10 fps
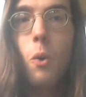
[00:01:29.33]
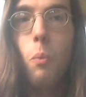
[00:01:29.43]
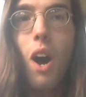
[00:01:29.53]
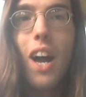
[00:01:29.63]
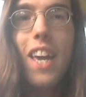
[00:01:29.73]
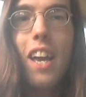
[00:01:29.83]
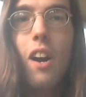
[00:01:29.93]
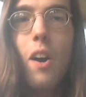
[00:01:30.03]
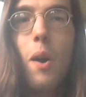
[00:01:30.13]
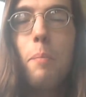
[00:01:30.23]
Why?
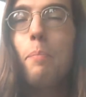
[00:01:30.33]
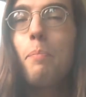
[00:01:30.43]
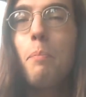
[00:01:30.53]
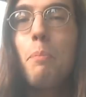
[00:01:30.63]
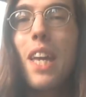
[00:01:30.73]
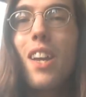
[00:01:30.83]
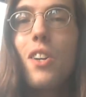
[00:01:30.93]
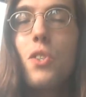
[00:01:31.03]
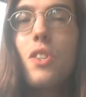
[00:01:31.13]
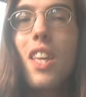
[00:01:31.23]
Um,
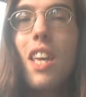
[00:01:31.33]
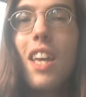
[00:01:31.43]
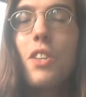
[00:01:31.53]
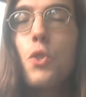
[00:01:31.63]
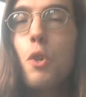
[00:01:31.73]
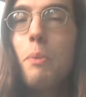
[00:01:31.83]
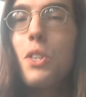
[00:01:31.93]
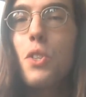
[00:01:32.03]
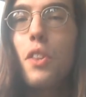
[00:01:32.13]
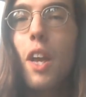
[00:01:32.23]
because the
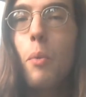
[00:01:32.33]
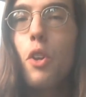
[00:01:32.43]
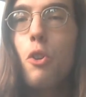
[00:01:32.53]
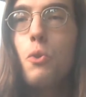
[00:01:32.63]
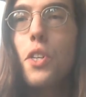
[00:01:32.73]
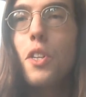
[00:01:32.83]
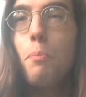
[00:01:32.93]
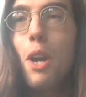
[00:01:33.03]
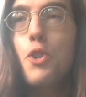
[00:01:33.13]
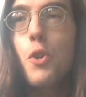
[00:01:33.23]
instruments that they were using
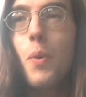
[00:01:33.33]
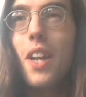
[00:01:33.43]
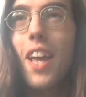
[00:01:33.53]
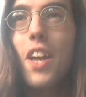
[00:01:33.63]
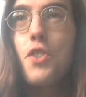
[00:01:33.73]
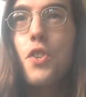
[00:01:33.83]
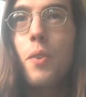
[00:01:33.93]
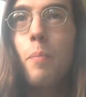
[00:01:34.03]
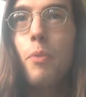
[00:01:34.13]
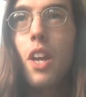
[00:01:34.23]
to measure radiation,